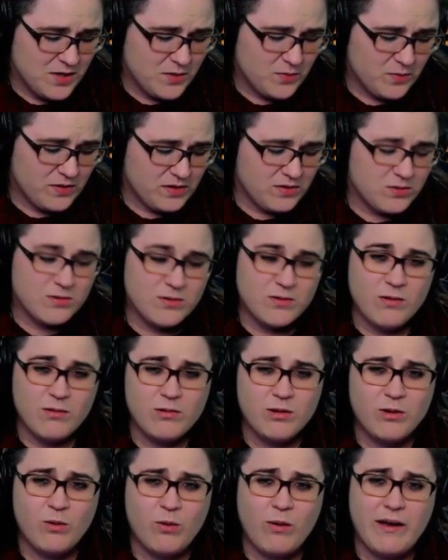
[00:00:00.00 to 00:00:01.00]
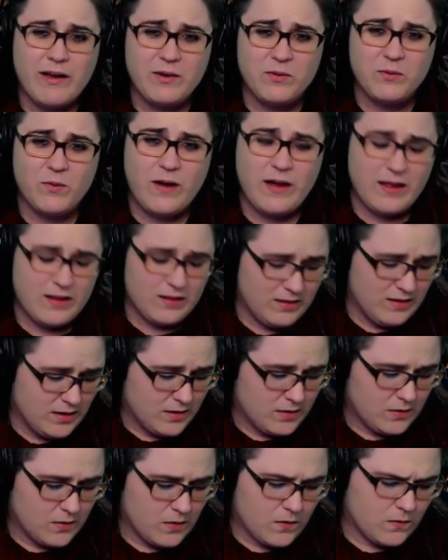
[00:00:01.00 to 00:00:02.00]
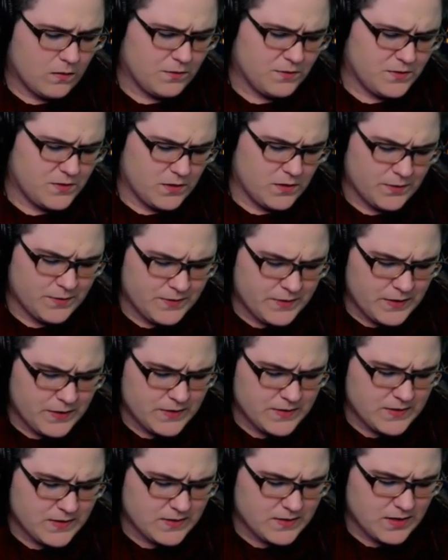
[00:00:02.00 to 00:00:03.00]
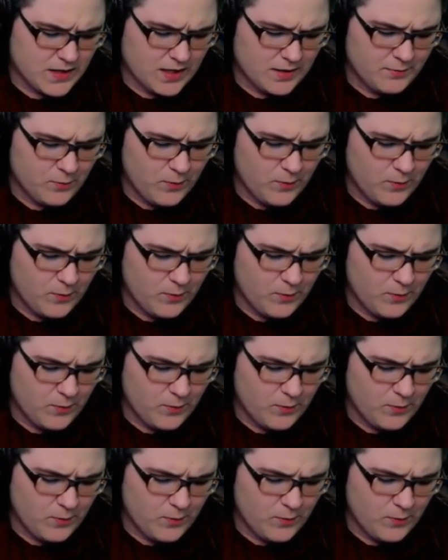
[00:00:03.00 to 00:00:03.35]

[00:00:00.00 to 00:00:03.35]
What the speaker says: when you know quite well—" "Oh, don't," said Tom.